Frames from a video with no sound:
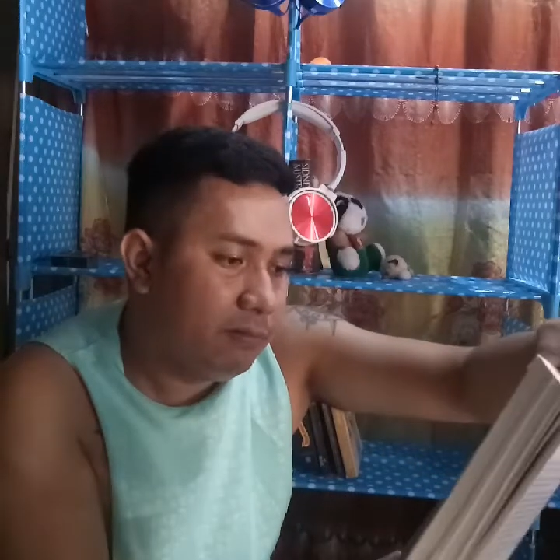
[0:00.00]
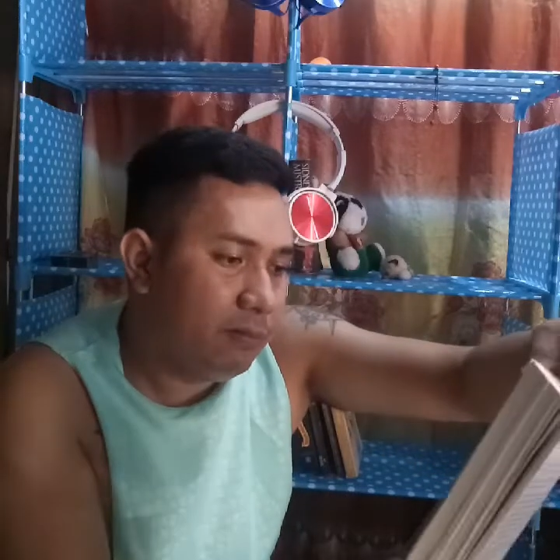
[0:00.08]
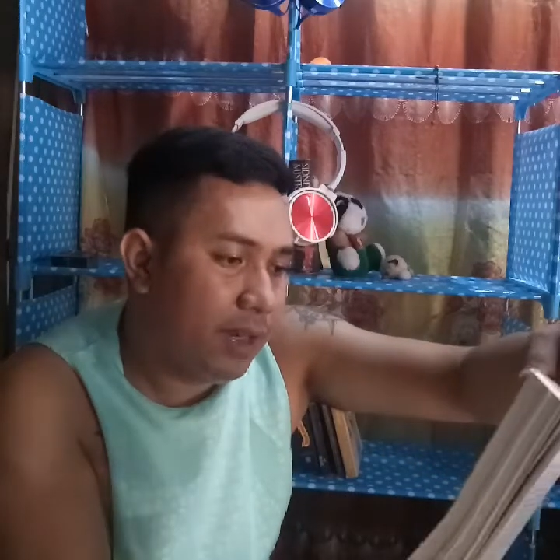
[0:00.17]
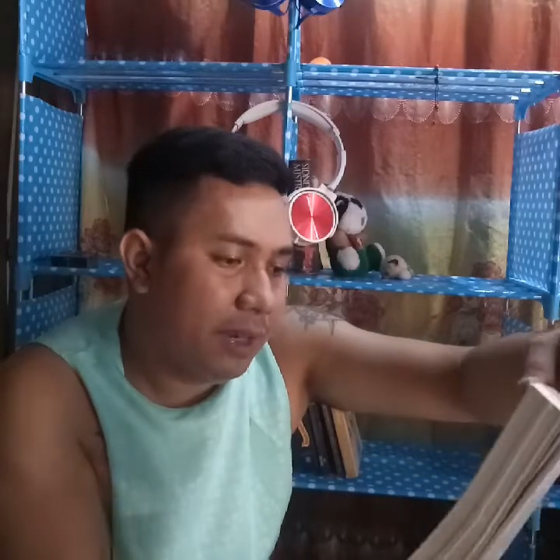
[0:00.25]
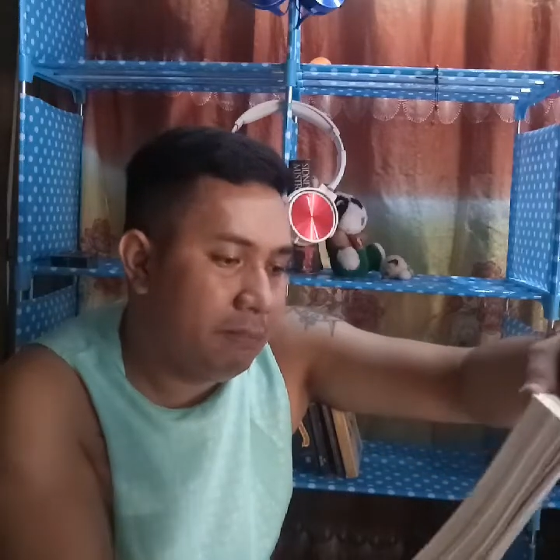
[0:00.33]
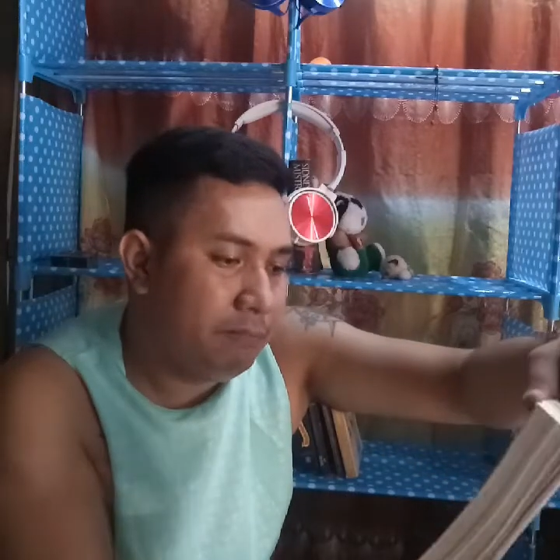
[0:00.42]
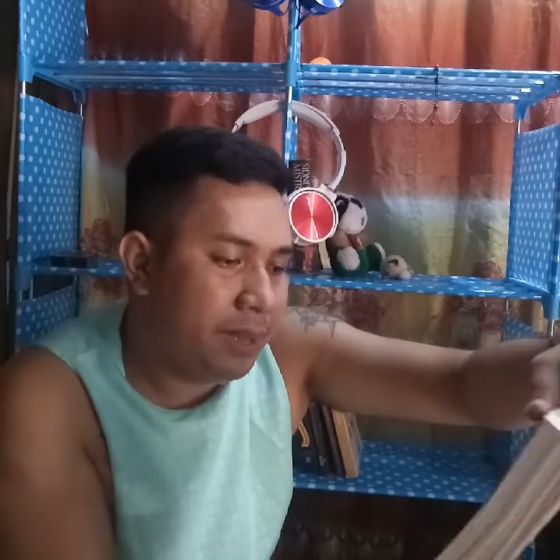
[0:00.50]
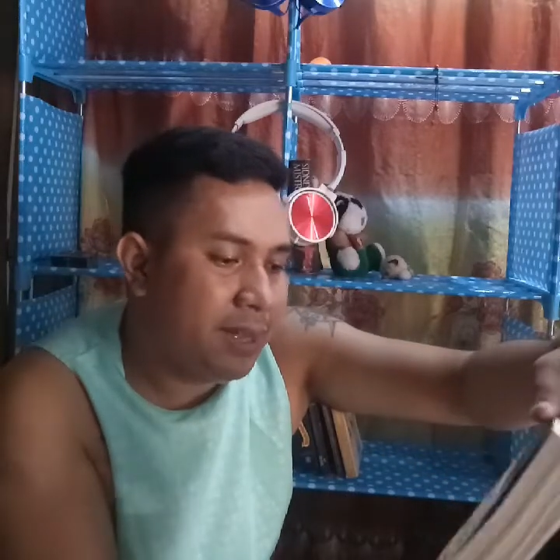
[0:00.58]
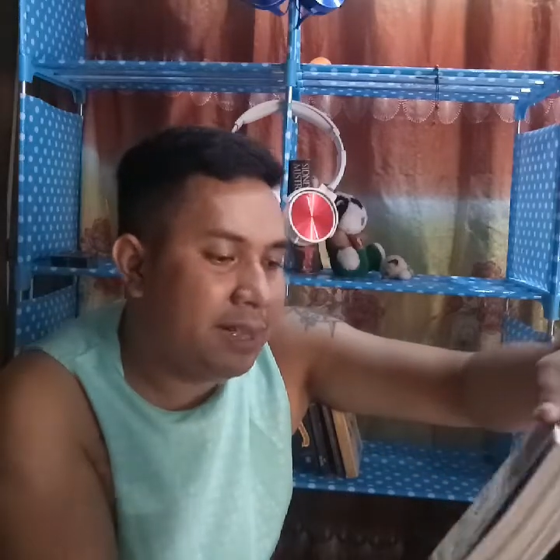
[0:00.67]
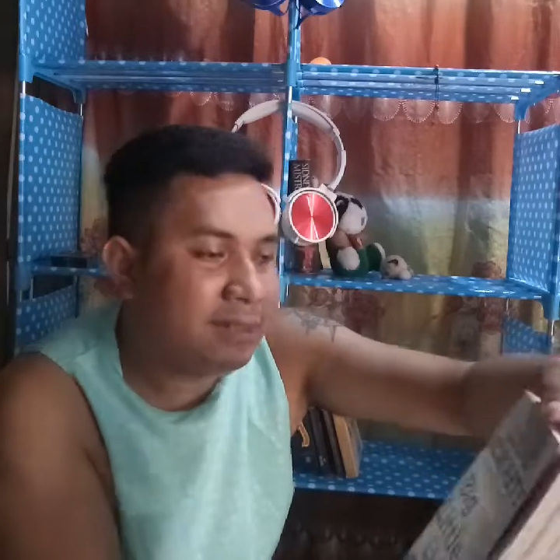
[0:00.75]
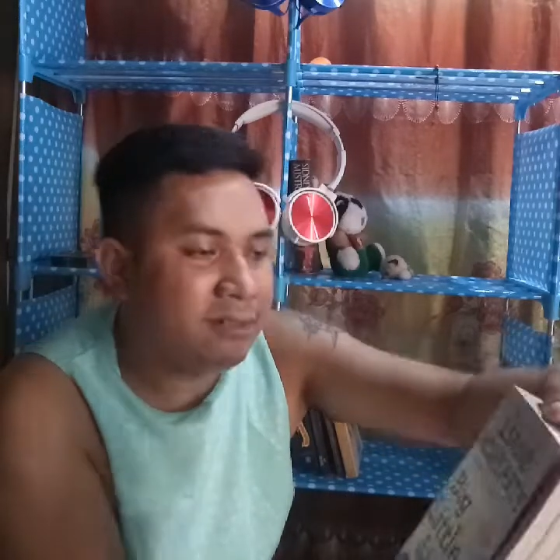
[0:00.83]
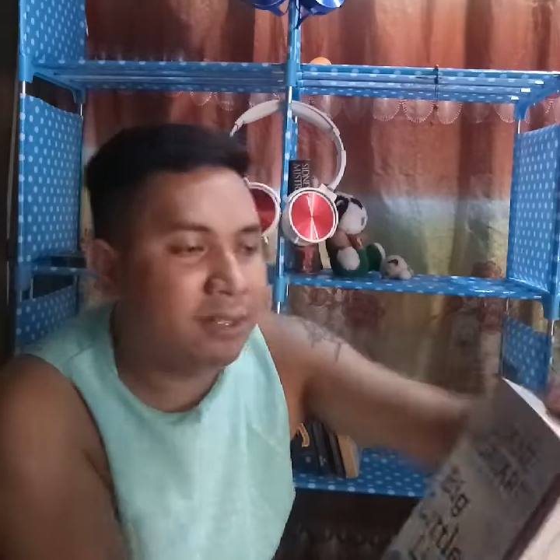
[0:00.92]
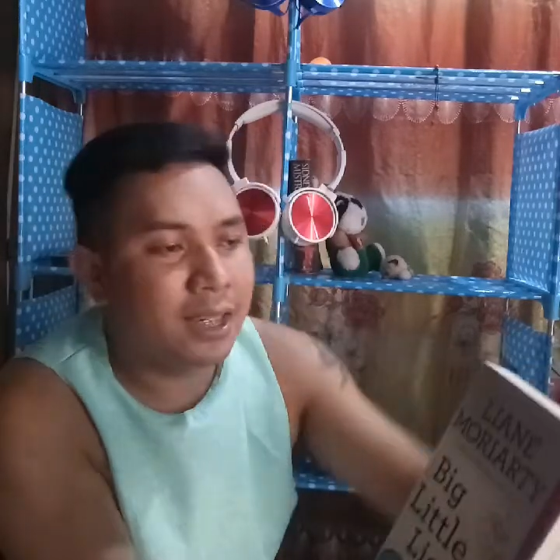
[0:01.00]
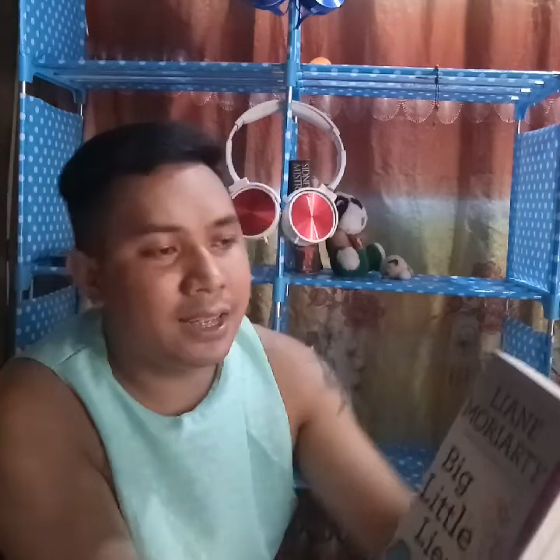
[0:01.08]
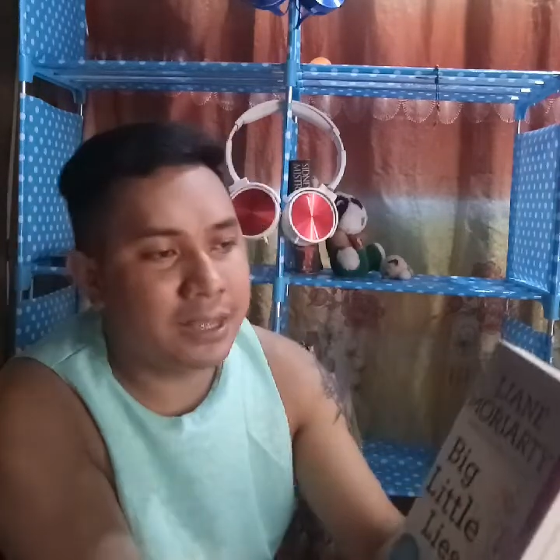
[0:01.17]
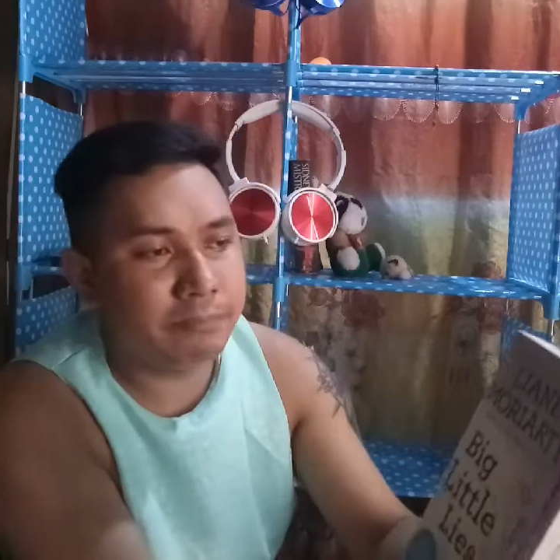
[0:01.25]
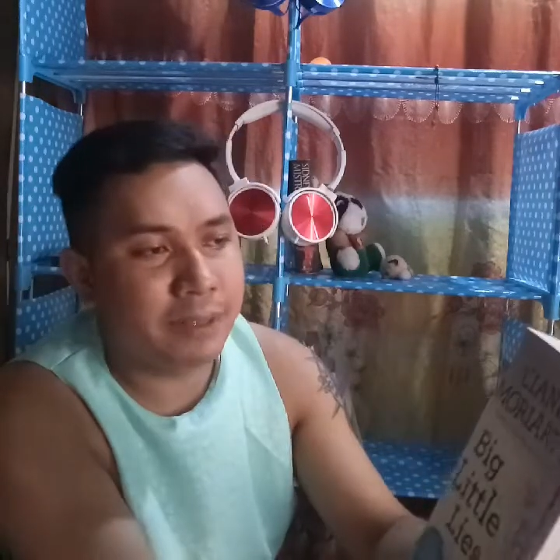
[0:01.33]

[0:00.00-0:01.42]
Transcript: we have Big Little Lies